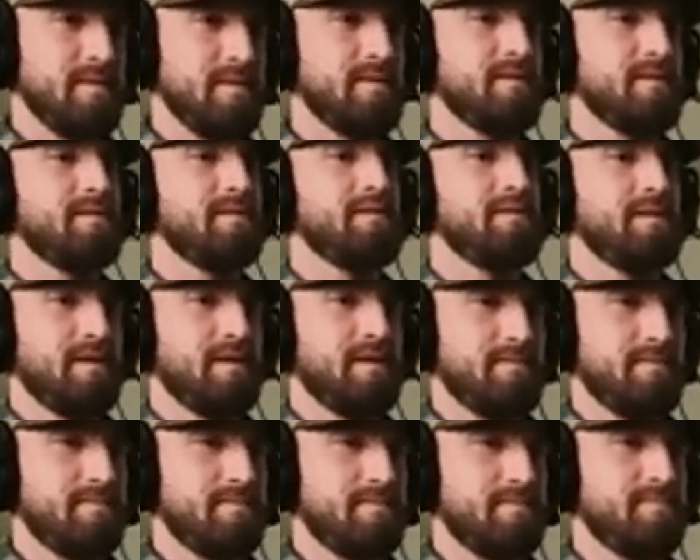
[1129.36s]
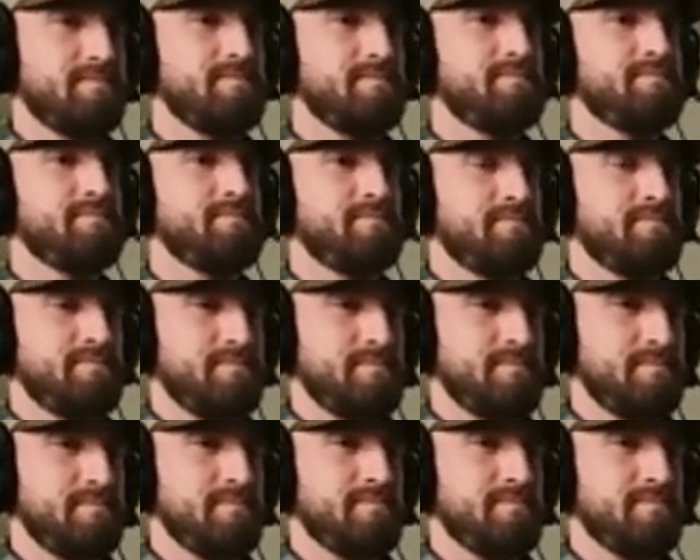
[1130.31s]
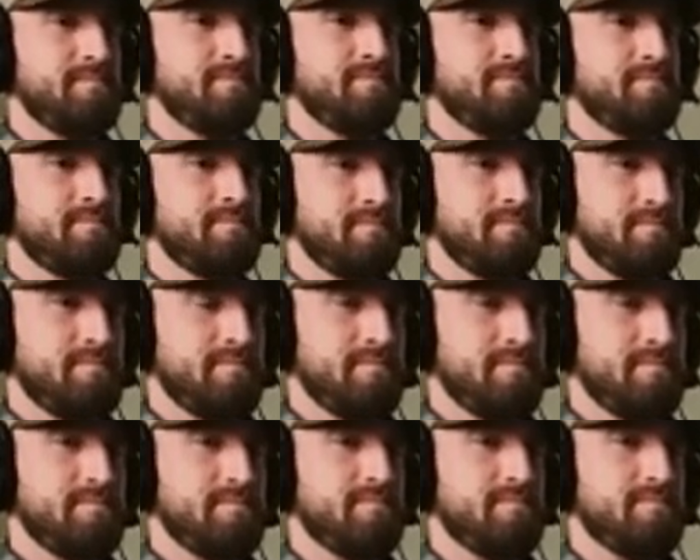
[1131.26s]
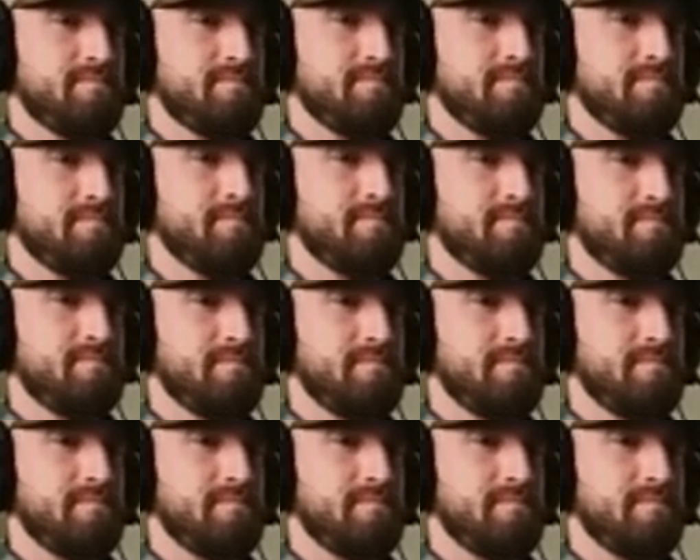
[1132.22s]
(not speaking)